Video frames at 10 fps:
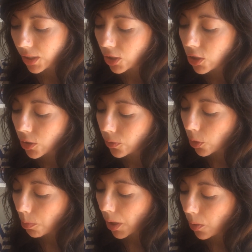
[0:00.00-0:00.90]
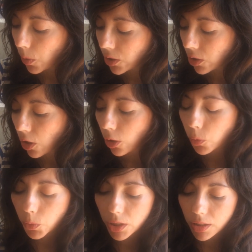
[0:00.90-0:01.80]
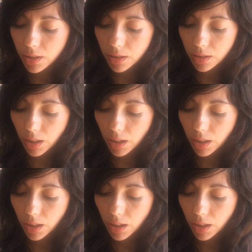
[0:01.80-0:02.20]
it's also for my watercolor work